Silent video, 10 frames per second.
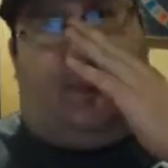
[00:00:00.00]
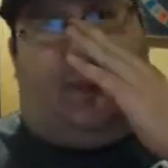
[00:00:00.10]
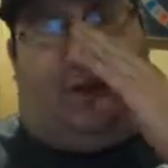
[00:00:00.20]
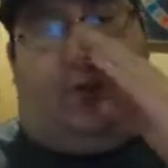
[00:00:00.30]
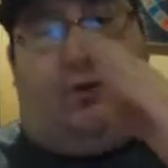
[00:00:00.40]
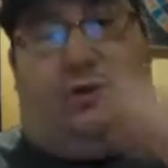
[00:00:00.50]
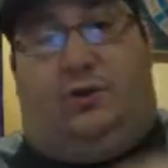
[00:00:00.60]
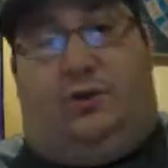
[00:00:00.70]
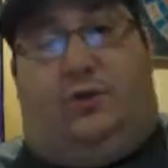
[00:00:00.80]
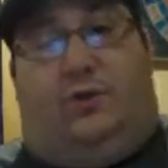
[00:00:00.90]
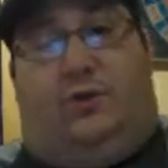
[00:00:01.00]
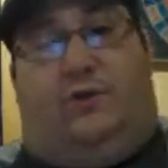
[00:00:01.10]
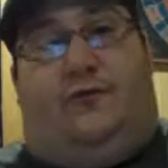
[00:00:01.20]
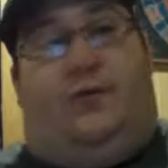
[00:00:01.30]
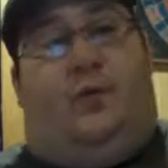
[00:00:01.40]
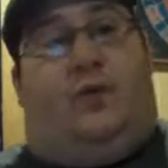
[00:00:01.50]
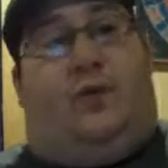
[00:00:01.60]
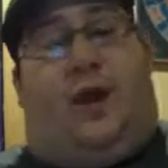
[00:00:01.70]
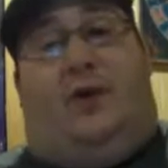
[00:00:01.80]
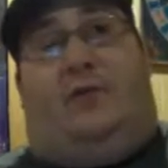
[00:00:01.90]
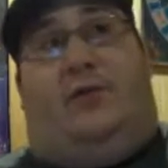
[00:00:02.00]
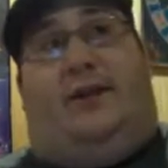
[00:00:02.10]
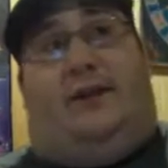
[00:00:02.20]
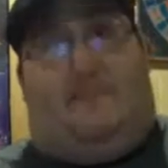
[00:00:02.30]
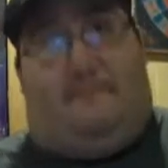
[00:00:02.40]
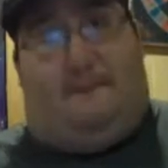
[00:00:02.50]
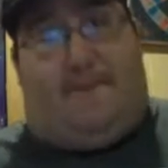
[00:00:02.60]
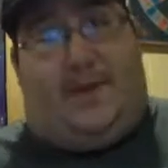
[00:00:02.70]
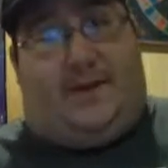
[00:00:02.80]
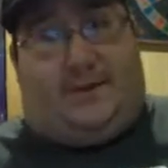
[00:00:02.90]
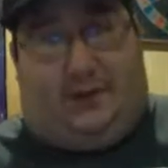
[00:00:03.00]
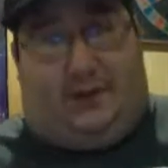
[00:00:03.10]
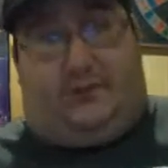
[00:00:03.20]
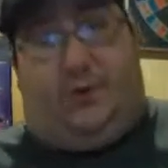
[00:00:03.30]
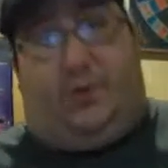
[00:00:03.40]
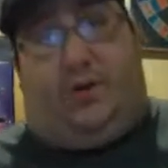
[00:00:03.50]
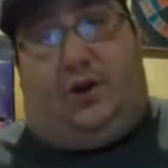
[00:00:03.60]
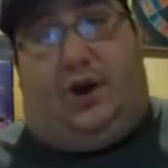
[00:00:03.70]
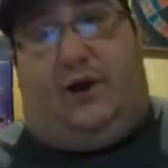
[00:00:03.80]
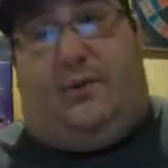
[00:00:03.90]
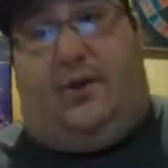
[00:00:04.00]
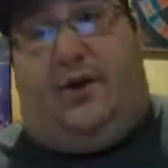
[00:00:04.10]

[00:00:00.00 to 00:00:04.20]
You would fool around immensely if you were a cop,